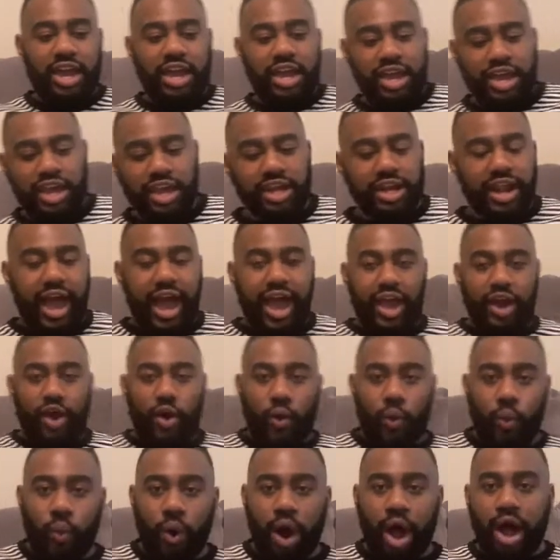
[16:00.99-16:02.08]
he like
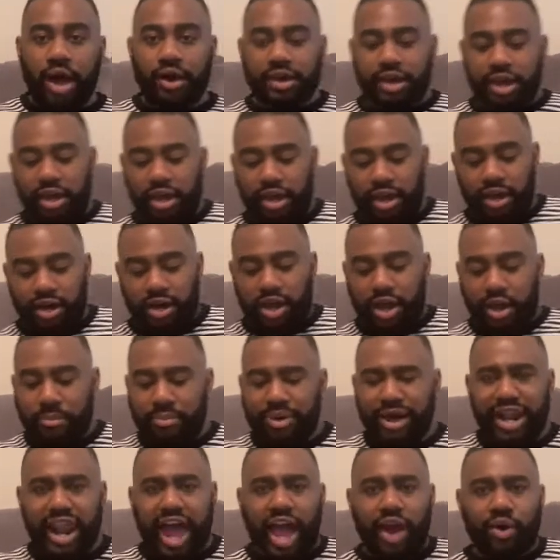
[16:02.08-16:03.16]
walking,
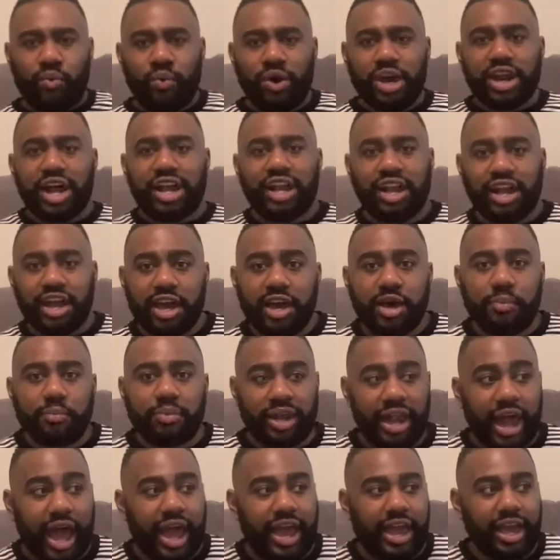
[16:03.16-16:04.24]
but like with a limp,
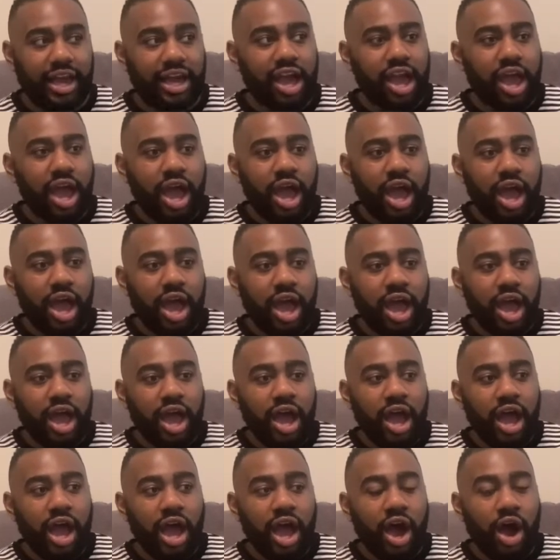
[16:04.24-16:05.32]
like
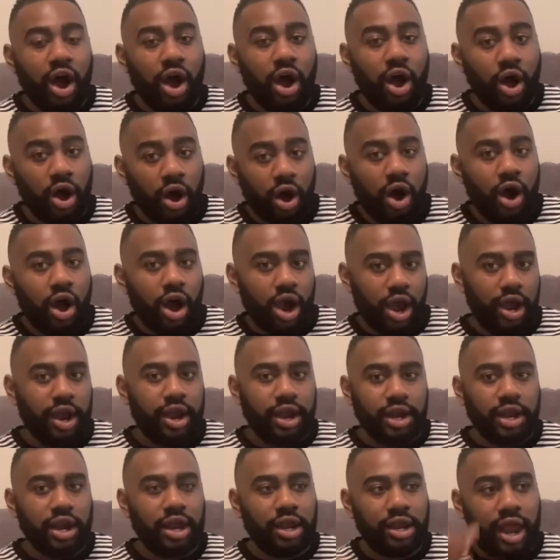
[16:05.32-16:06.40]
hard,
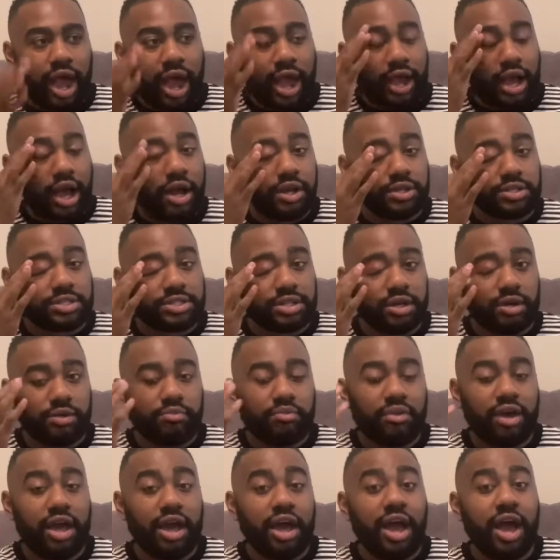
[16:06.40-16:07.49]
like on
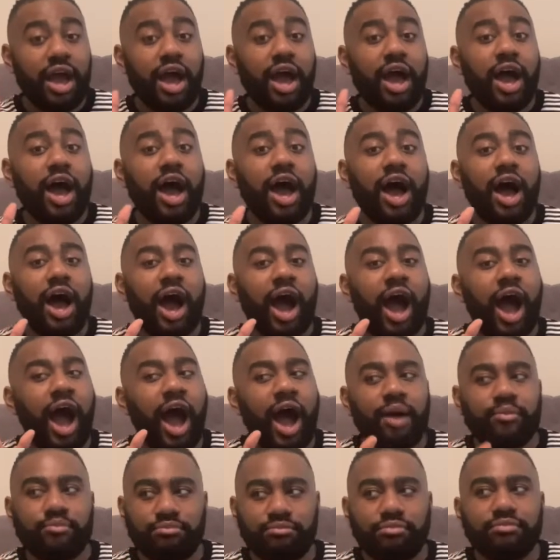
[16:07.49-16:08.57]
some,
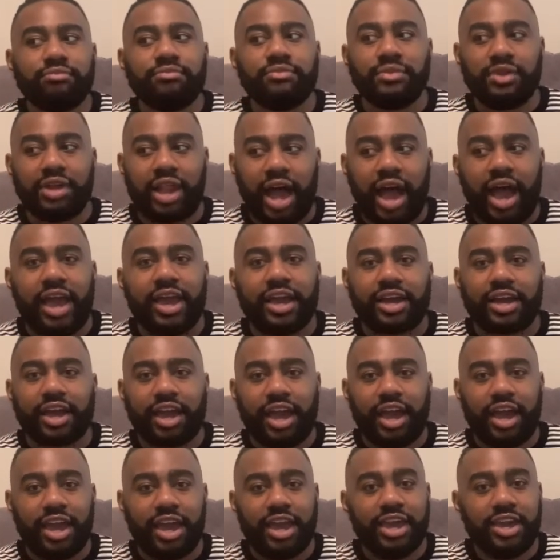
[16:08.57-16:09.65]
I'm like,
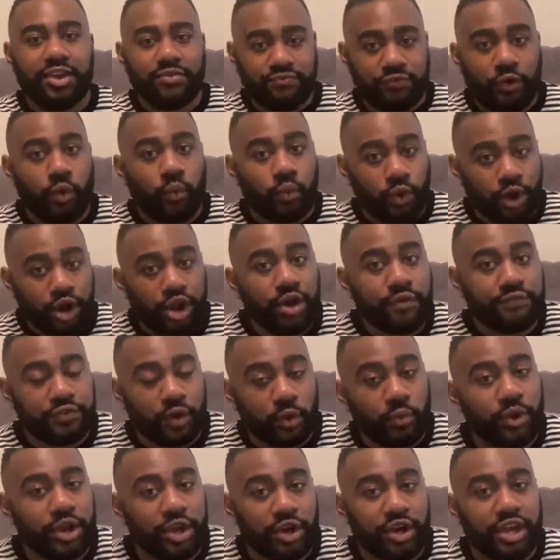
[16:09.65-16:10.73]
he for real
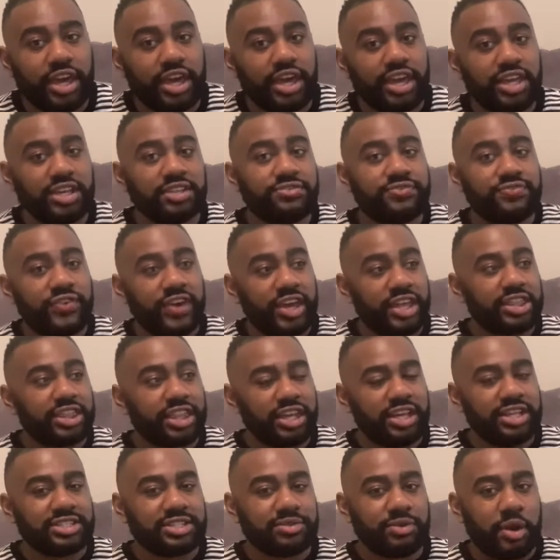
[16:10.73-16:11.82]
in his
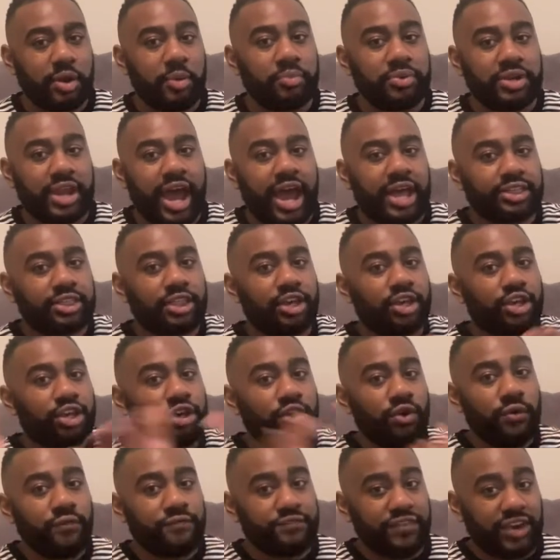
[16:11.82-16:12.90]
50s. And not the
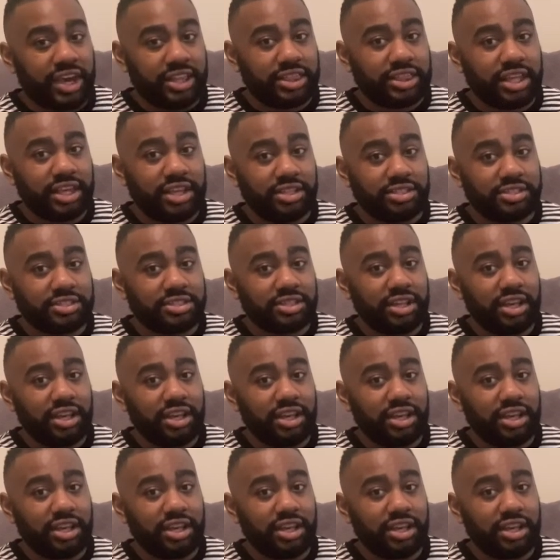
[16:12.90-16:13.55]
cute 50s